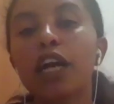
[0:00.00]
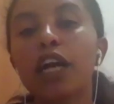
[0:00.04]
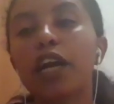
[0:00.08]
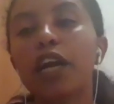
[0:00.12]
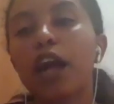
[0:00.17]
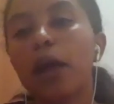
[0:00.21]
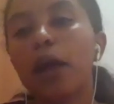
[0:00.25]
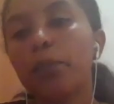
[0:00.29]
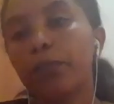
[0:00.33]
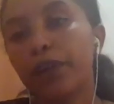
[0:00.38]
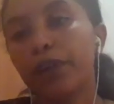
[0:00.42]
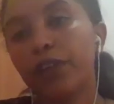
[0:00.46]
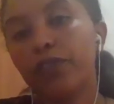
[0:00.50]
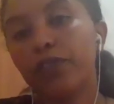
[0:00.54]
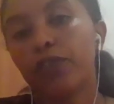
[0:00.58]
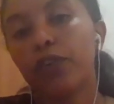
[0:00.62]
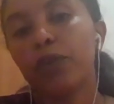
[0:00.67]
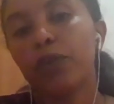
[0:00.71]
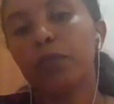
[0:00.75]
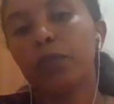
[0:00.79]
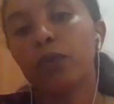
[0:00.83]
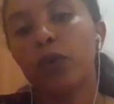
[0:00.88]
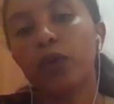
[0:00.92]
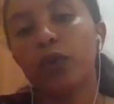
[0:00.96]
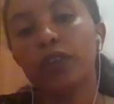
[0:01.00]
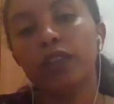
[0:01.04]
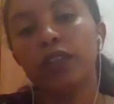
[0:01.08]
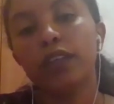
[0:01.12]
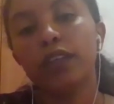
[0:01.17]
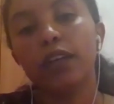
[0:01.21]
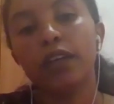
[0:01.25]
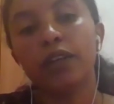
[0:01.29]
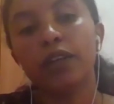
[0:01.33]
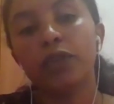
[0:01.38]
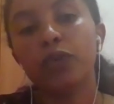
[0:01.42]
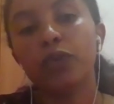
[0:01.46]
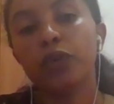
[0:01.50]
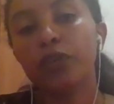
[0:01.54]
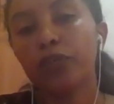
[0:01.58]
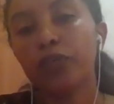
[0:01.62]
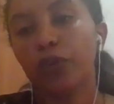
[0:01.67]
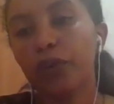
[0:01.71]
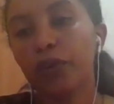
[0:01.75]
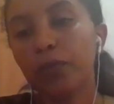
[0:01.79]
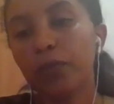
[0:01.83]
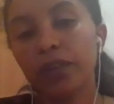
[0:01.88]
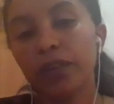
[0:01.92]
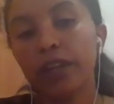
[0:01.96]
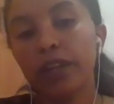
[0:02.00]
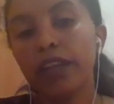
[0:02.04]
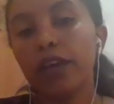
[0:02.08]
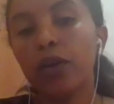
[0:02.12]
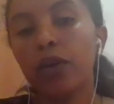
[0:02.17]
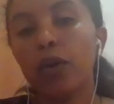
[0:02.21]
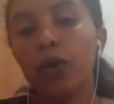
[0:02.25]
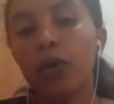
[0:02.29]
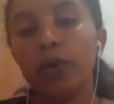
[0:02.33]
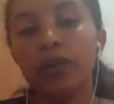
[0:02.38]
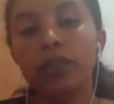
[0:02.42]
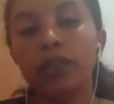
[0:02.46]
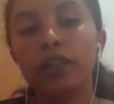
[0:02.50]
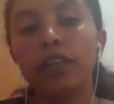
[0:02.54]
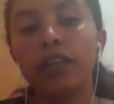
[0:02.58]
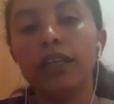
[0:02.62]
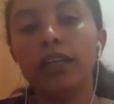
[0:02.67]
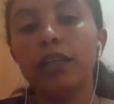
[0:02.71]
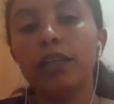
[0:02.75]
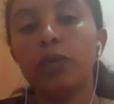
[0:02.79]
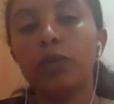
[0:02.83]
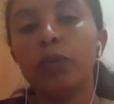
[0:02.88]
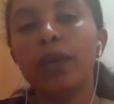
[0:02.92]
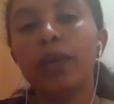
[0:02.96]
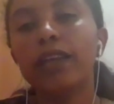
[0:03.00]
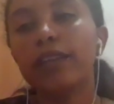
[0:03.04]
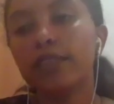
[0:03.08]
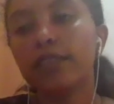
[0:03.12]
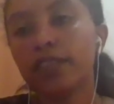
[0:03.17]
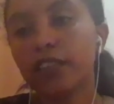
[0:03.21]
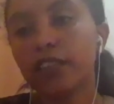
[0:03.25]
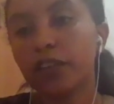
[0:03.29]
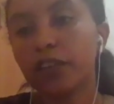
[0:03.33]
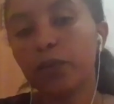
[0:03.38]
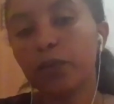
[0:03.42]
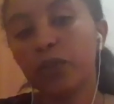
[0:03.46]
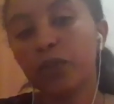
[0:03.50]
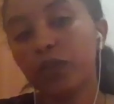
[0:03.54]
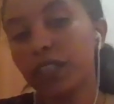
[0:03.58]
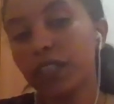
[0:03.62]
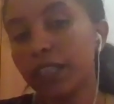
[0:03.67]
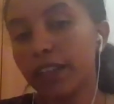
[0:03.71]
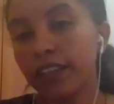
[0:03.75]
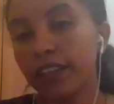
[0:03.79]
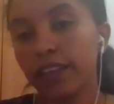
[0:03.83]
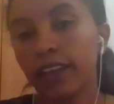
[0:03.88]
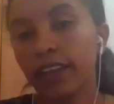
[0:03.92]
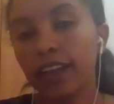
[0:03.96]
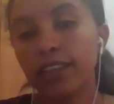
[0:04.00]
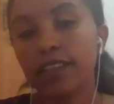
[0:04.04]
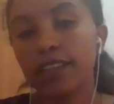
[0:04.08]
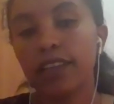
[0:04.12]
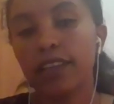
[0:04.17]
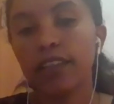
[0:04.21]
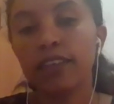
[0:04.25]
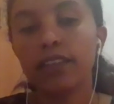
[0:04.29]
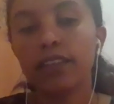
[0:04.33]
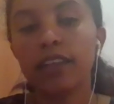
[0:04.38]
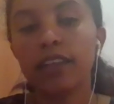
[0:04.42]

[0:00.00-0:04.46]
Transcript: can perform on a uniformly or well-distributed dataset.